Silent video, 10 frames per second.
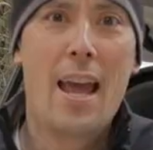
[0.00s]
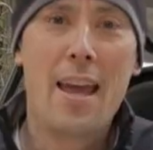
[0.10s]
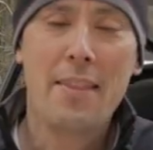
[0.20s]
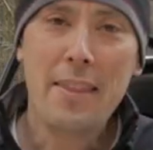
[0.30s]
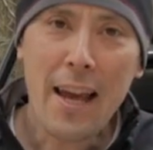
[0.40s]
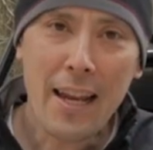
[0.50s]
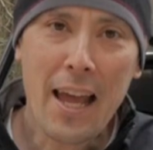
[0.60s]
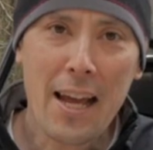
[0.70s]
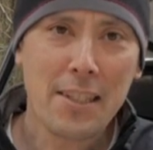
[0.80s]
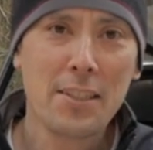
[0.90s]
And that
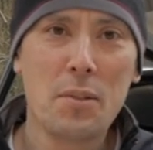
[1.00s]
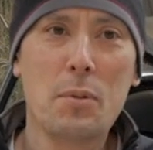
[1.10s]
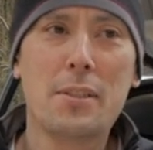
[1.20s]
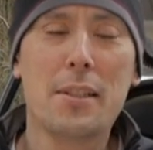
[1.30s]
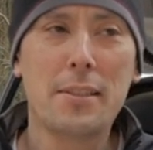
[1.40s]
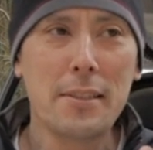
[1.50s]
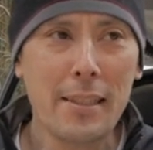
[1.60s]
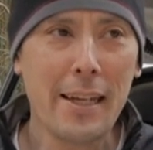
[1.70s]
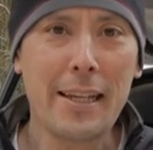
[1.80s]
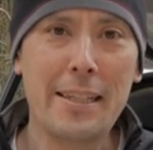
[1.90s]
actually was the
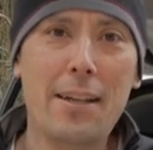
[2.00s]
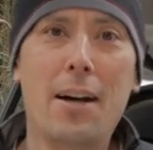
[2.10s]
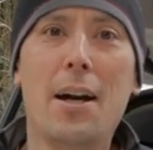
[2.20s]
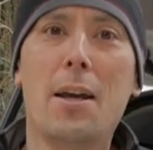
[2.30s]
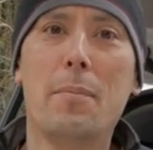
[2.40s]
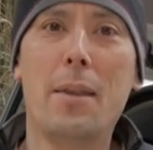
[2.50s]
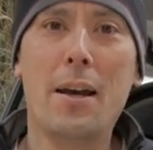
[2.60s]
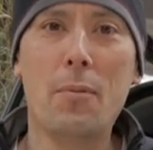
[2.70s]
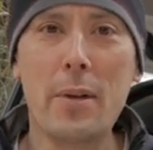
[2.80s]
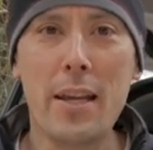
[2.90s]
second time
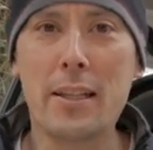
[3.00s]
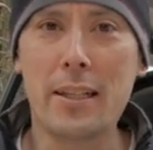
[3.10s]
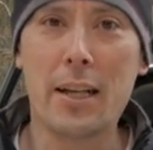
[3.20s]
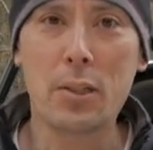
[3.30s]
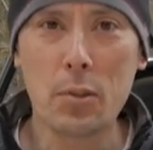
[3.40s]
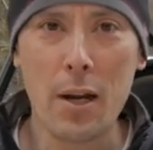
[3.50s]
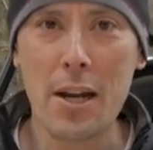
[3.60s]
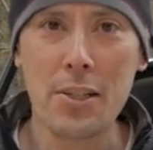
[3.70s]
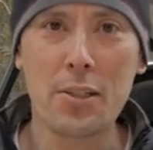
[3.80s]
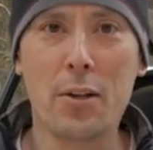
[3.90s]
that week that I'd
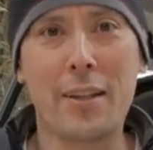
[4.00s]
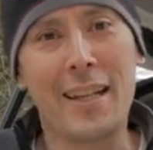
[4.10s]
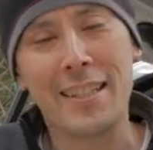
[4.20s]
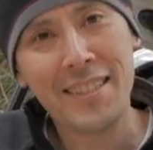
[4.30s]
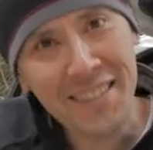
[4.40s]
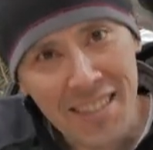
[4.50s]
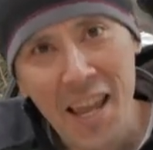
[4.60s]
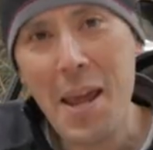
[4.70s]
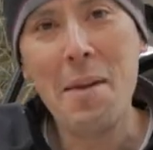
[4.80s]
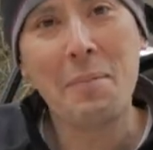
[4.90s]
crashed on that
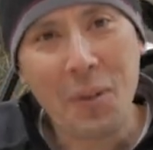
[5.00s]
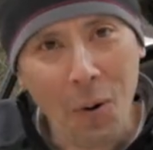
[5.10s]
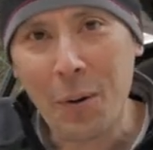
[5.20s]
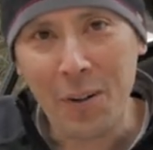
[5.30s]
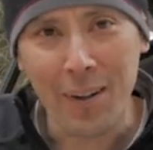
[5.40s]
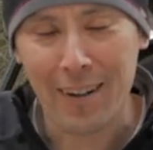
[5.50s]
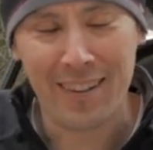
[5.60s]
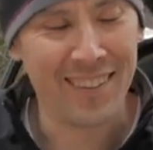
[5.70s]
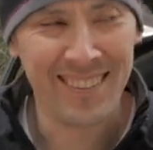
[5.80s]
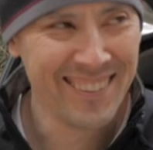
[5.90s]
same
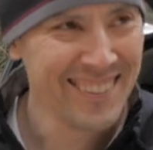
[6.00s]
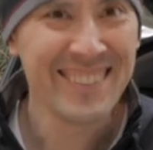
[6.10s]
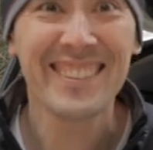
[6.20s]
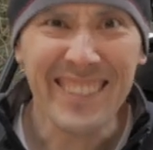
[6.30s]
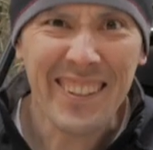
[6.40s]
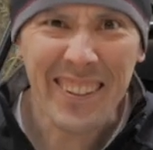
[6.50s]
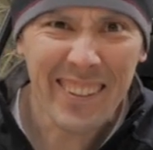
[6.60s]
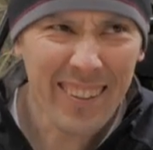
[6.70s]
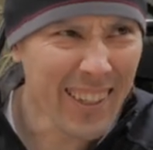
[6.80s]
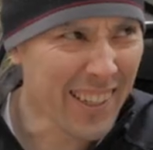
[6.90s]
corner. So
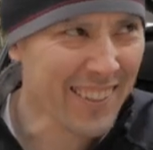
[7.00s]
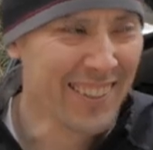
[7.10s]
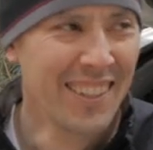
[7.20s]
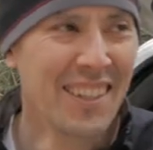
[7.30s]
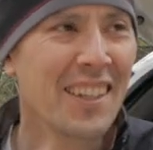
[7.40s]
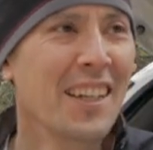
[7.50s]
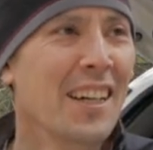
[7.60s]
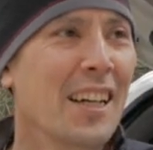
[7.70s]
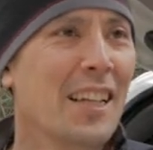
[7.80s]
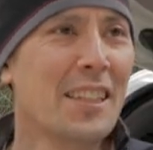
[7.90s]
annoying.
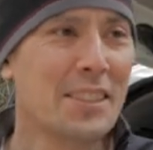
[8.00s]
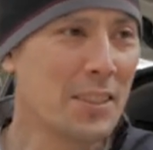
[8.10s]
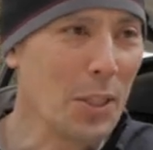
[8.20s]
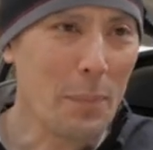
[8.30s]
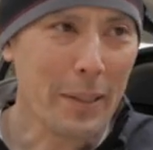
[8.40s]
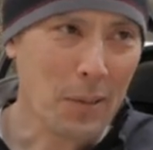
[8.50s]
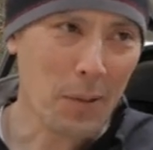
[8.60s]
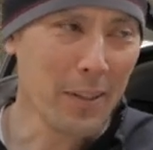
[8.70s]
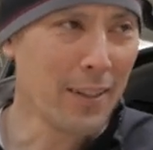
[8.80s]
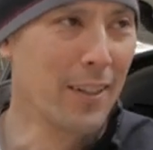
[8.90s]
That stupid
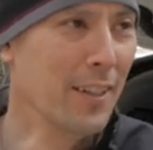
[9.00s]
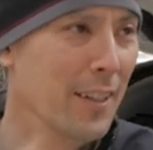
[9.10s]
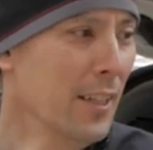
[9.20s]
corner.